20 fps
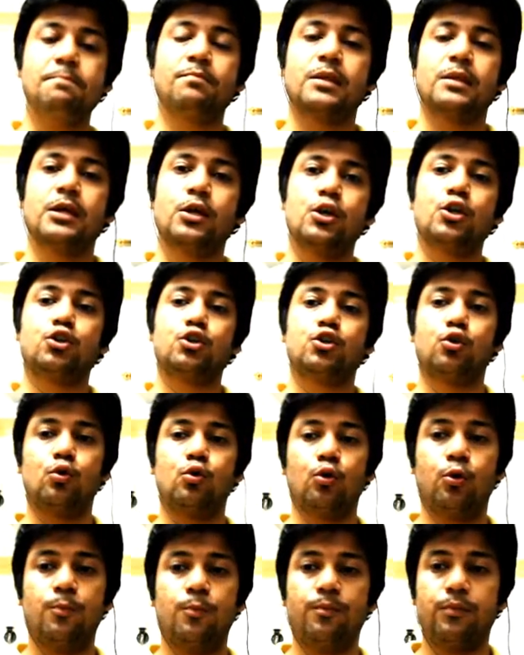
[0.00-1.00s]
so
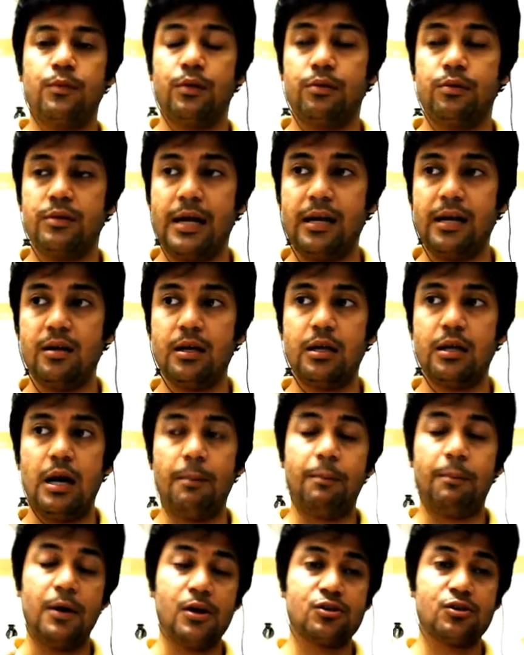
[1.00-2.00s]
that a
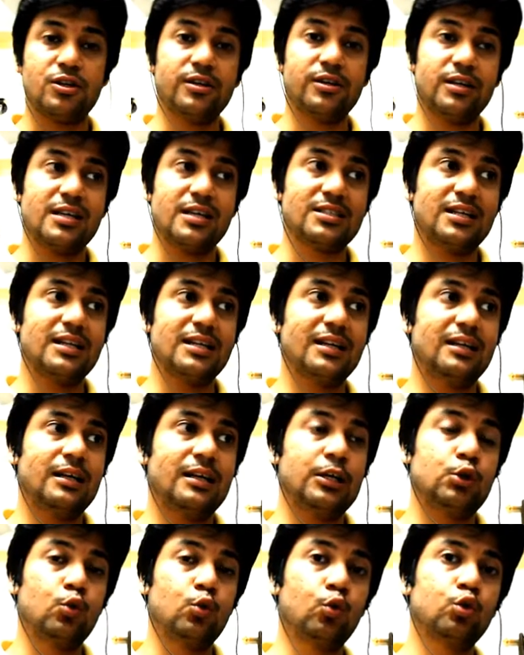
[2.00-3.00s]
person doesn't
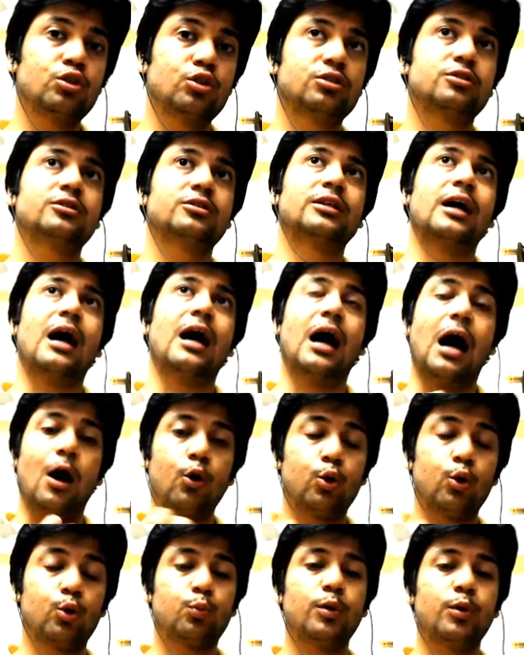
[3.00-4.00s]
use the
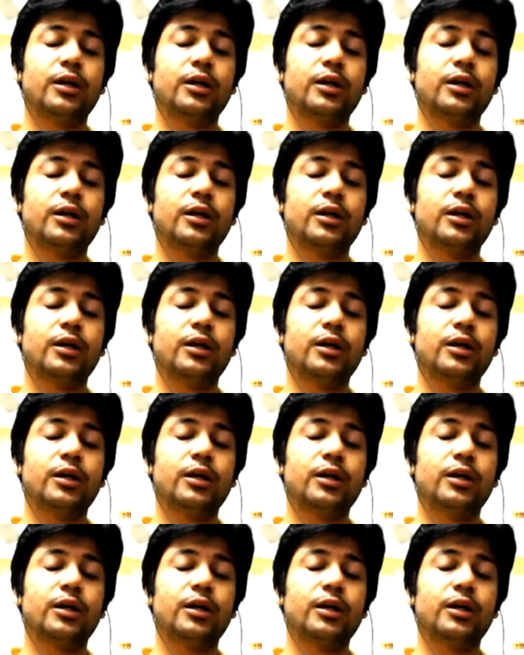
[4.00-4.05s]
output